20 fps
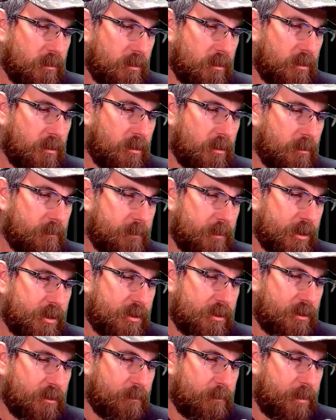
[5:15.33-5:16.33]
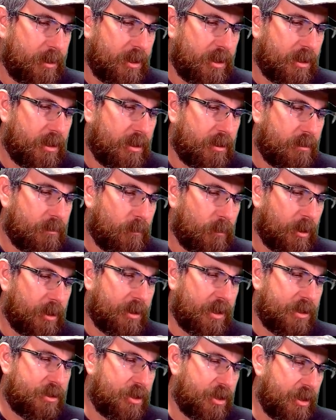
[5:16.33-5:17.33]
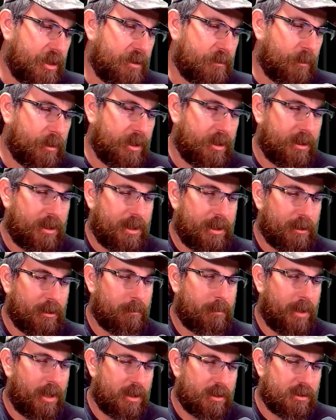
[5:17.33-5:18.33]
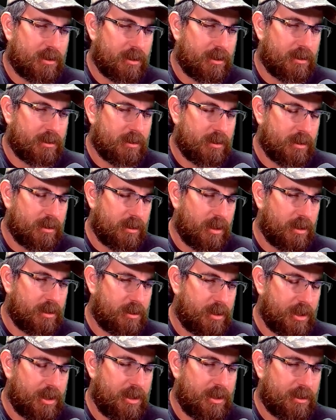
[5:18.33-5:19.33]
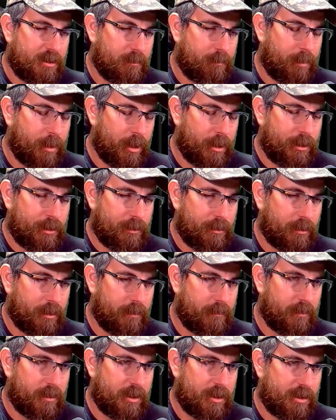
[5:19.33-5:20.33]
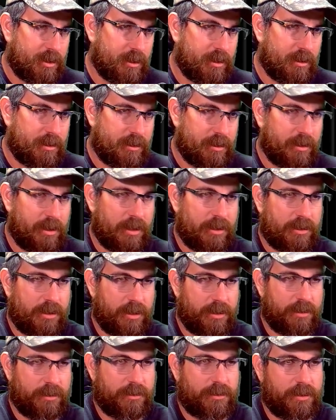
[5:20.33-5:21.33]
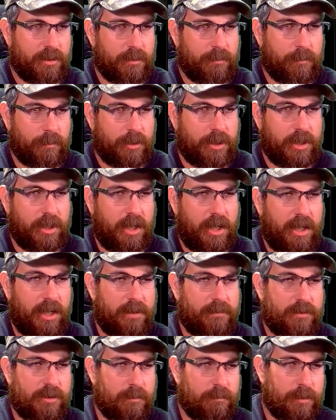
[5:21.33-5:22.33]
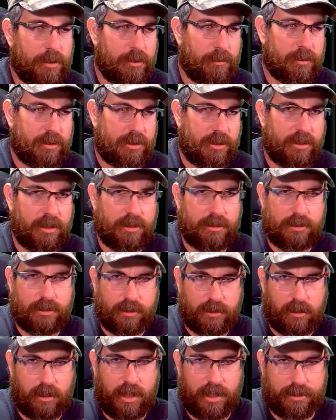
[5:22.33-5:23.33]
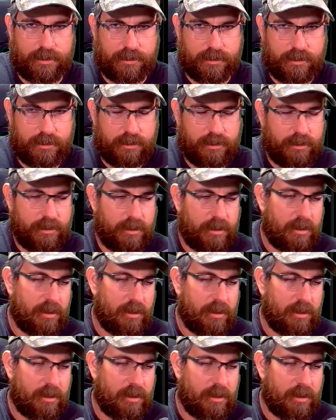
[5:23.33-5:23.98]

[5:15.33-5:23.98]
This is gonna be well, we didn't hear about ascendancies. They teased a picture of an ascendancy. They said we're gonna have some new ascendancy classes.